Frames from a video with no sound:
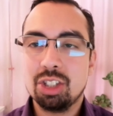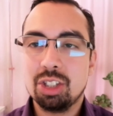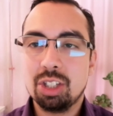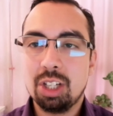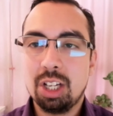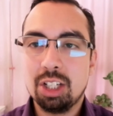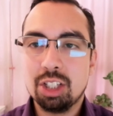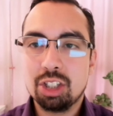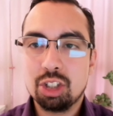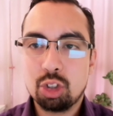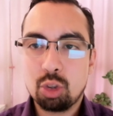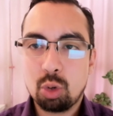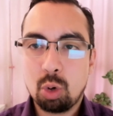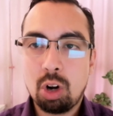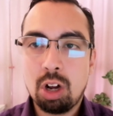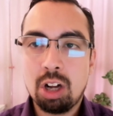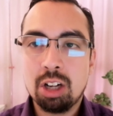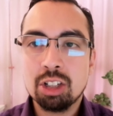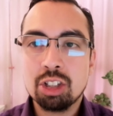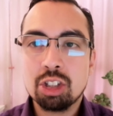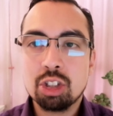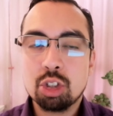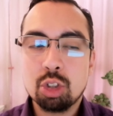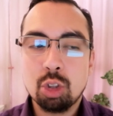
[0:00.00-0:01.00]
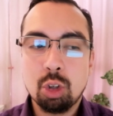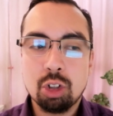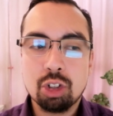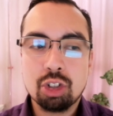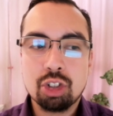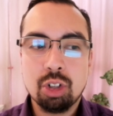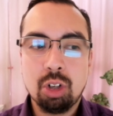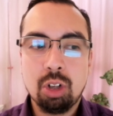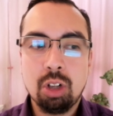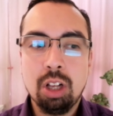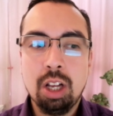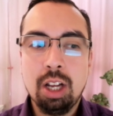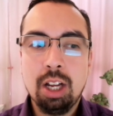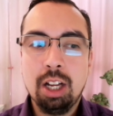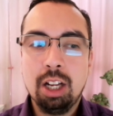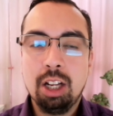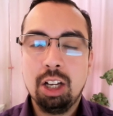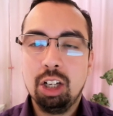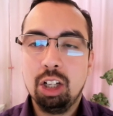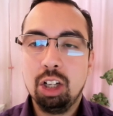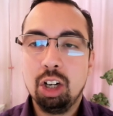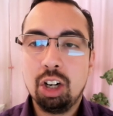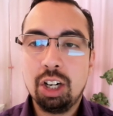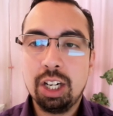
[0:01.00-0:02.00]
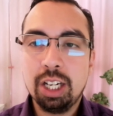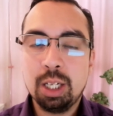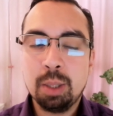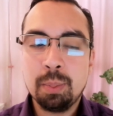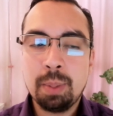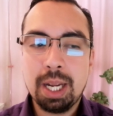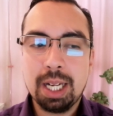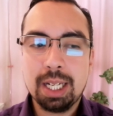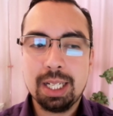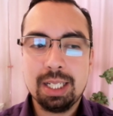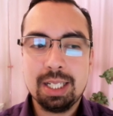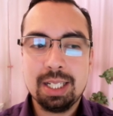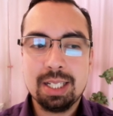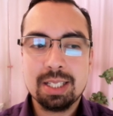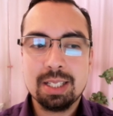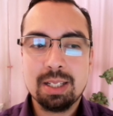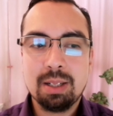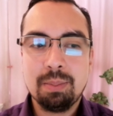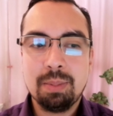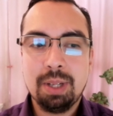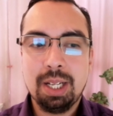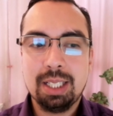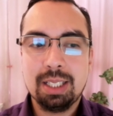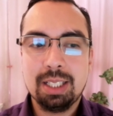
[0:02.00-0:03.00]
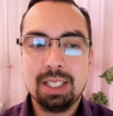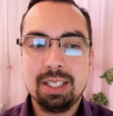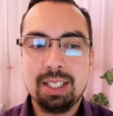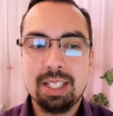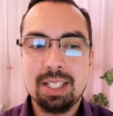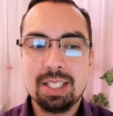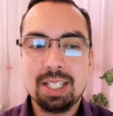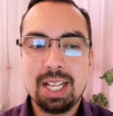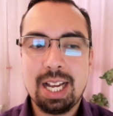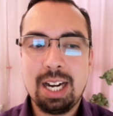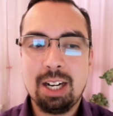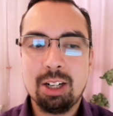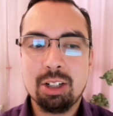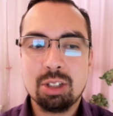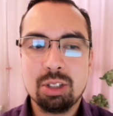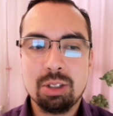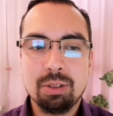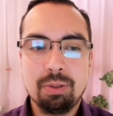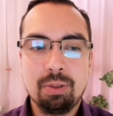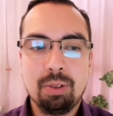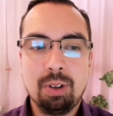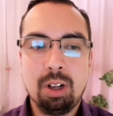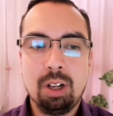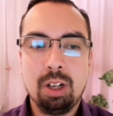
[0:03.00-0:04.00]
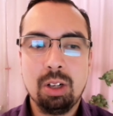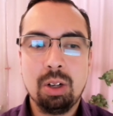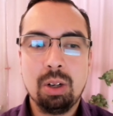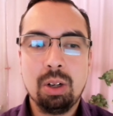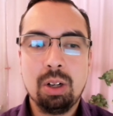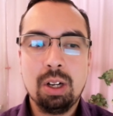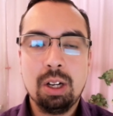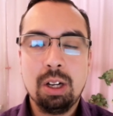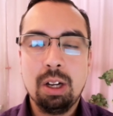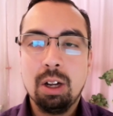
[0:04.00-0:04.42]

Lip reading: a strong social learning mechanism and the desire to follow